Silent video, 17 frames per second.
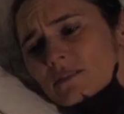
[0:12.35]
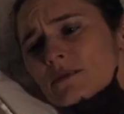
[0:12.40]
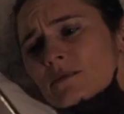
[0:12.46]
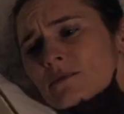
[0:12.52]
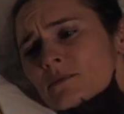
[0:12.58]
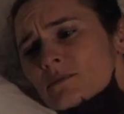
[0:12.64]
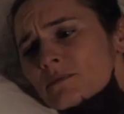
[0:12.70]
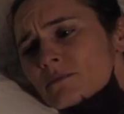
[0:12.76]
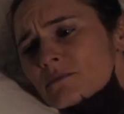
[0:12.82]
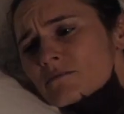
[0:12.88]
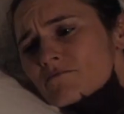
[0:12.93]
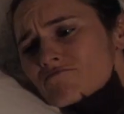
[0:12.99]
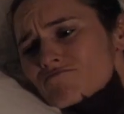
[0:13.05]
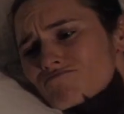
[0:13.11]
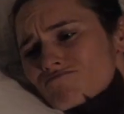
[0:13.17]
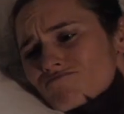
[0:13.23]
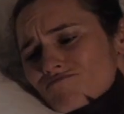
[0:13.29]
button
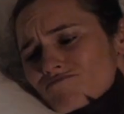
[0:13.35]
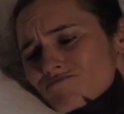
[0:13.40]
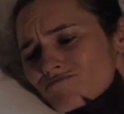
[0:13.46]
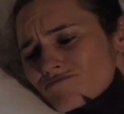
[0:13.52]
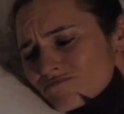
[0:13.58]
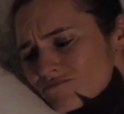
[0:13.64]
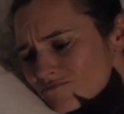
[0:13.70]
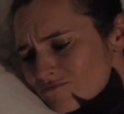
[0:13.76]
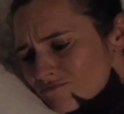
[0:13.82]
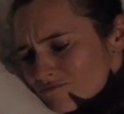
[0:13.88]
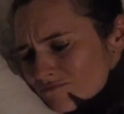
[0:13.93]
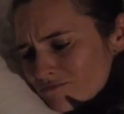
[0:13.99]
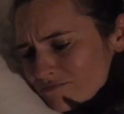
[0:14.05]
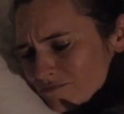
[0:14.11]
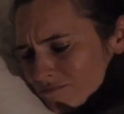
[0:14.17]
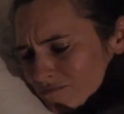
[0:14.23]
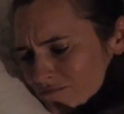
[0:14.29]
is a whole lot
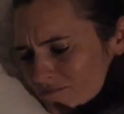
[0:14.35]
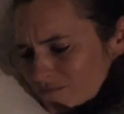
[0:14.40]
easier.